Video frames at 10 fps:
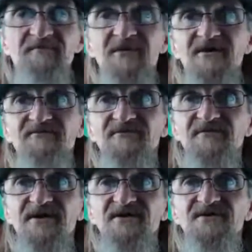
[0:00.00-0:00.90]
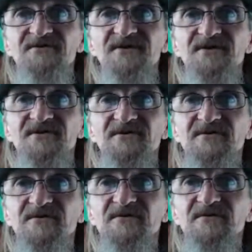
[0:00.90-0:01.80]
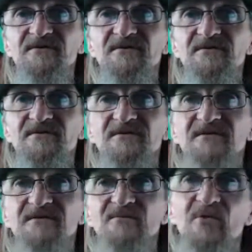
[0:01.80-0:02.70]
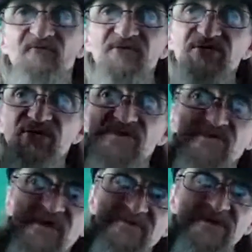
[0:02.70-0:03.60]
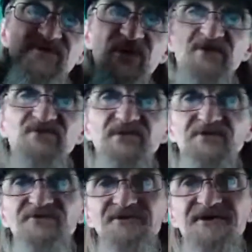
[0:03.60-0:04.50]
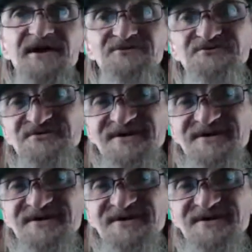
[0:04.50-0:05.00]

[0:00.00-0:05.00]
live. Great, okay. Wolf is in that. He's actually on the couch.